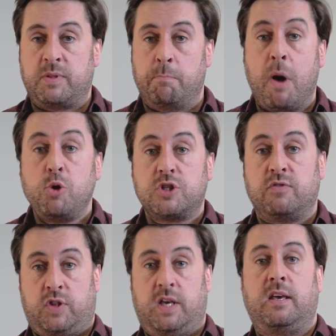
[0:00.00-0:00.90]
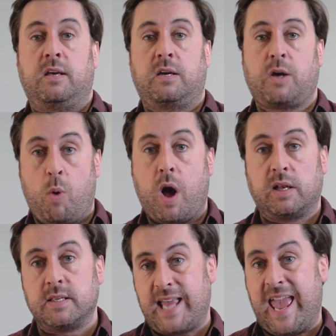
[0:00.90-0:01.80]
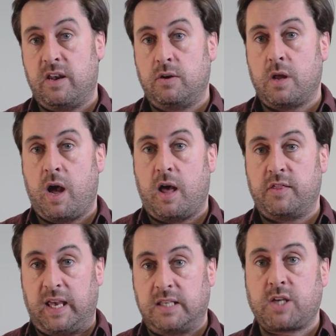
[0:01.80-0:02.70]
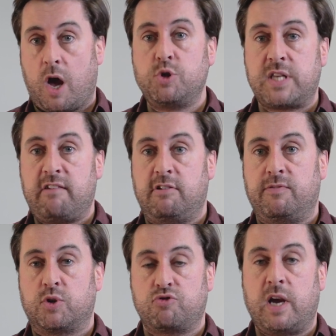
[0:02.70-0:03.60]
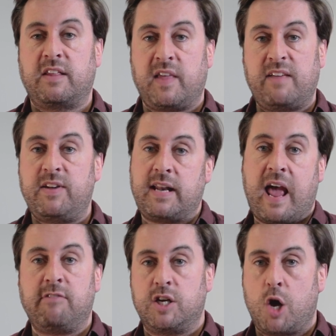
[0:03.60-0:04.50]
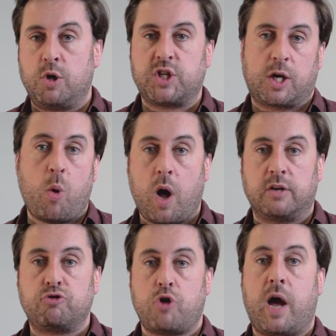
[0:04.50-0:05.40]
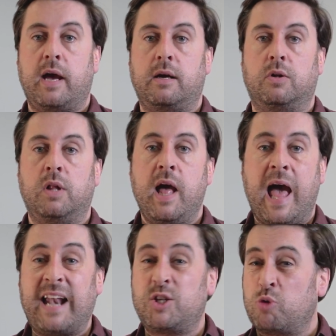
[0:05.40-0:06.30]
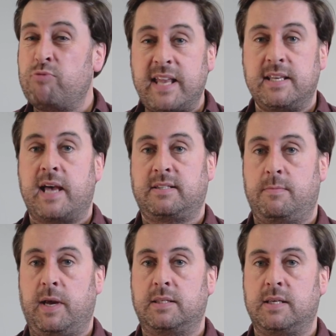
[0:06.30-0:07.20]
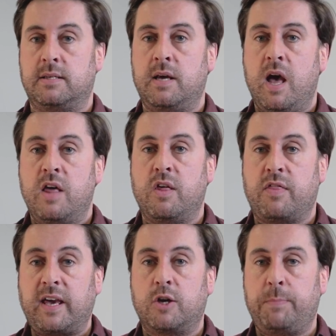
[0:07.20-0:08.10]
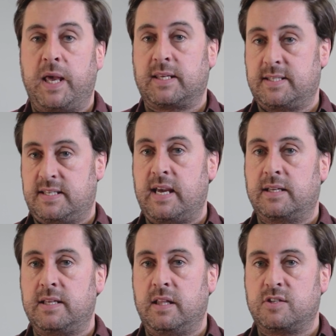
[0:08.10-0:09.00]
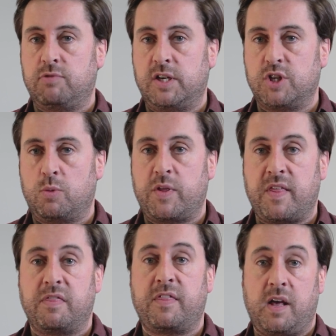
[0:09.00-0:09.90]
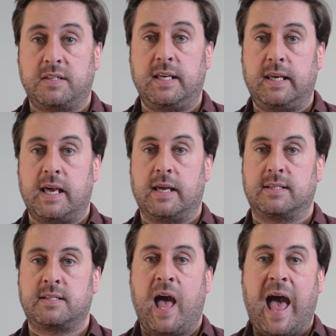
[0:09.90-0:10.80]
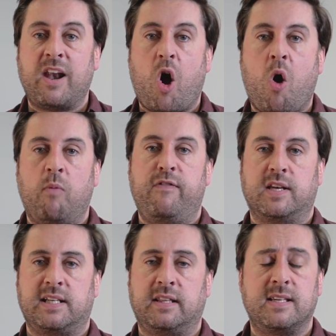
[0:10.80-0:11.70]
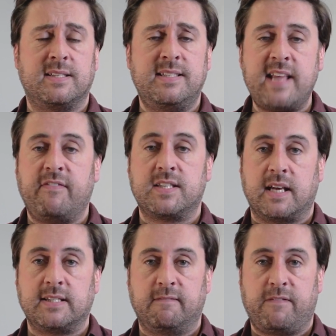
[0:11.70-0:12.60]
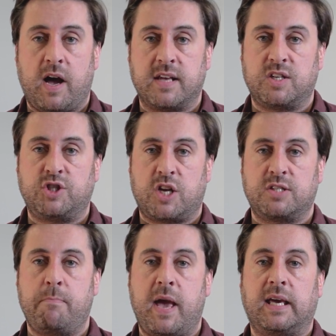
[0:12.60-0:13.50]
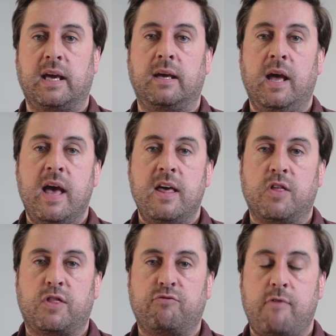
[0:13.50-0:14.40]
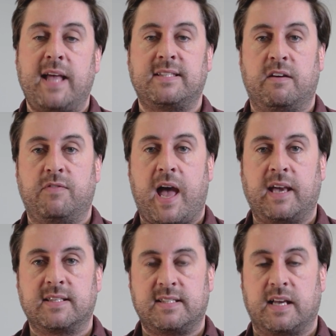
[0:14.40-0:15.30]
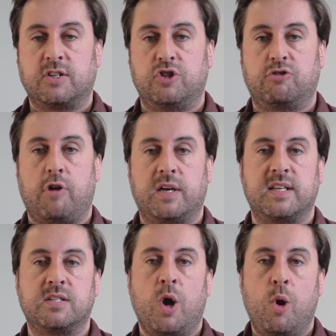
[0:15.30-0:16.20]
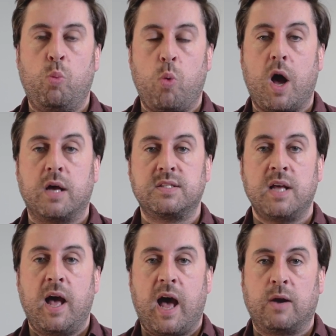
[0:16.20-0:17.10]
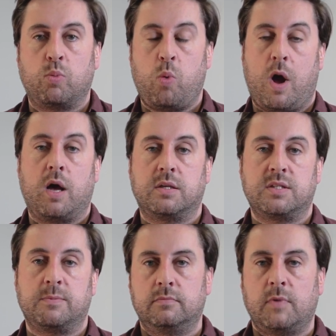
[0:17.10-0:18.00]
most of the koalas in the east coast area of Australia, they live in an area known as the Koala Triangle, and it's already estimated that they could be extinct in this region within 30 years, and obviously these devastating fires are just making the threat of that extinction crisis worse and worse.